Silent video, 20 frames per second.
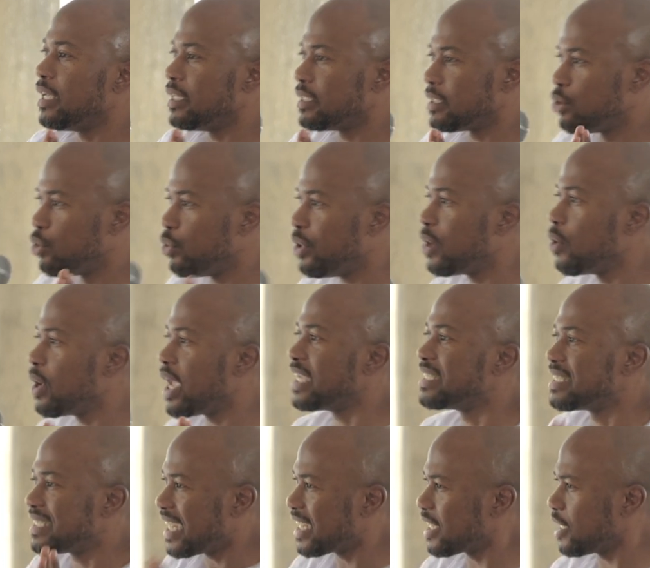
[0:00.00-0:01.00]
is doing
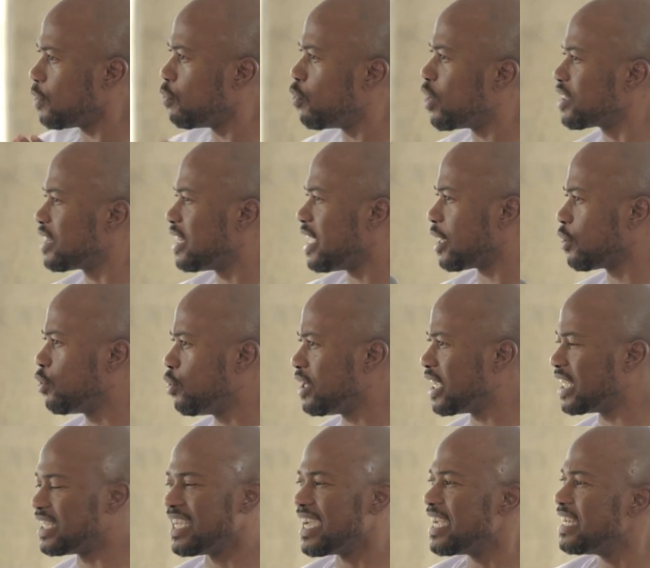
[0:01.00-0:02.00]
exactly what they're good
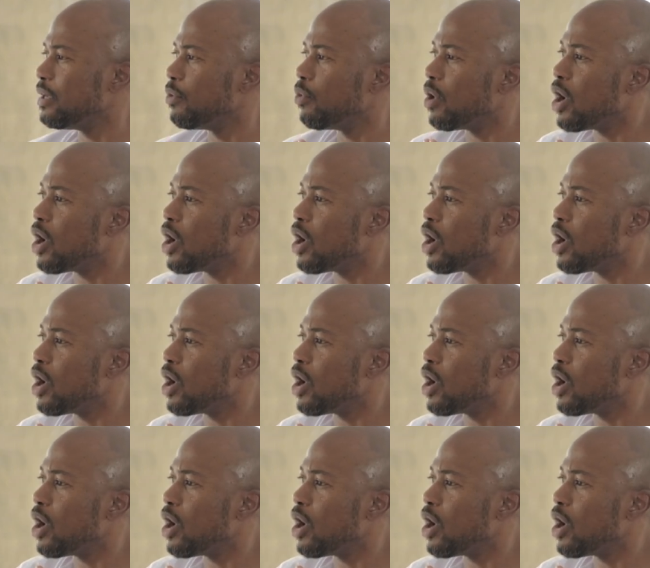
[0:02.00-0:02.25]
at, yani,